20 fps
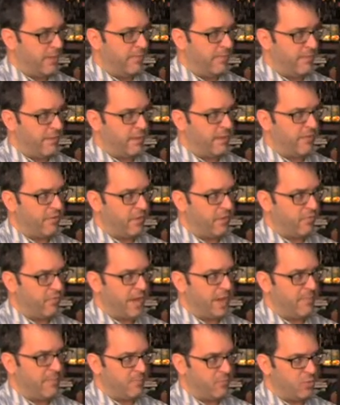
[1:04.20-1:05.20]
at a very, very
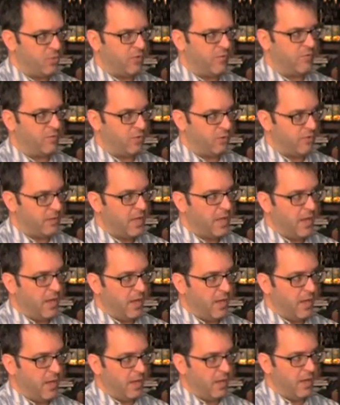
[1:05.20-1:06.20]
ripe, beautiful
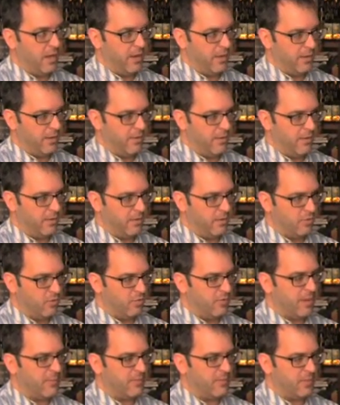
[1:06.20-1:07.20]

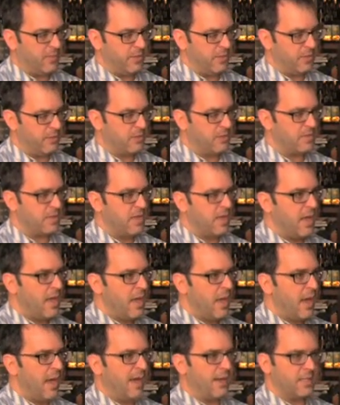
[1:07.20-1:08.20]
grape to be used.
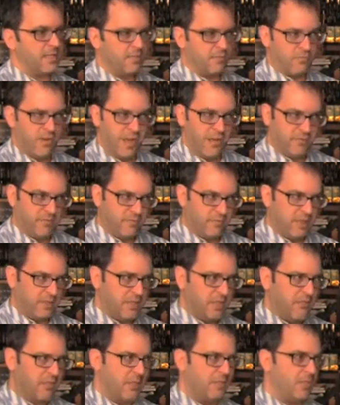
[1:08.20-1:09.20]
It's
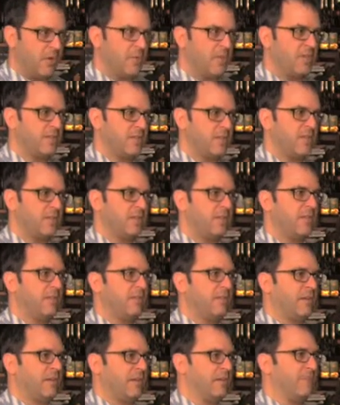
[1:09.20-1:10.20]
relatively low in acidity,
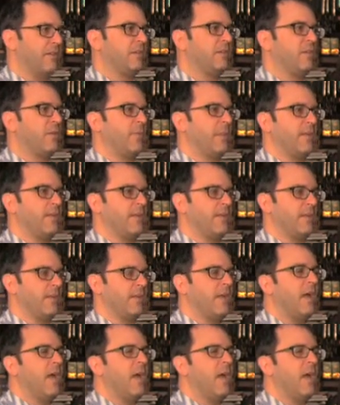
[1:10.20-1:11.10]
relatively low in